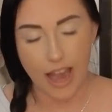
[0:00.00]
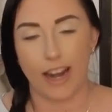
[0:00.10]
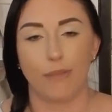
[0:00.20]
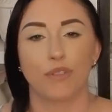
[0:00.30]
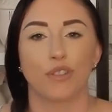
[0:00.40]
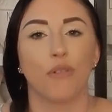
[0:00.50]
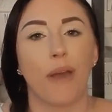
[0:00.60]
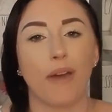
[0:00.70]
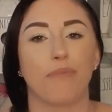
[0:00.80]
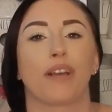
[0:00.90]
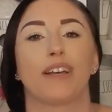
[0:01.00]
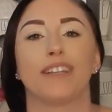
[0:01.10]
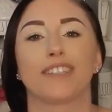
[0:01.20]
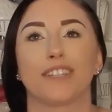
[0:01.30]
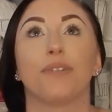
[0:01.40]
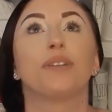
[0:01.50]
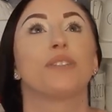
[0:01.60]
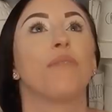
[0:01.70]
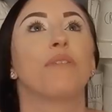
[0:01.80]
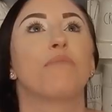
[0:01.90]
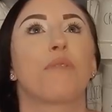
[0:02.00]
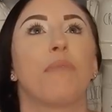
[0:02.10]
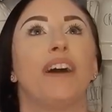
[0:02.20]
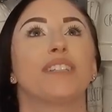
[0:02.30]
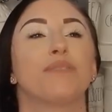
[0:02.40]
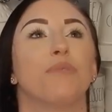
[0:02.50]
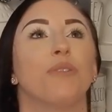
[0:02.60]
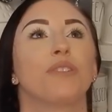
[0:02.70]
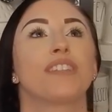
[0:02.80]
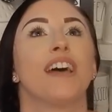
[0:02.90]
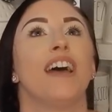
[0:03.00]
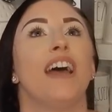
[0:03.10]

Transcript: and I'm so mad because there were so many more possibles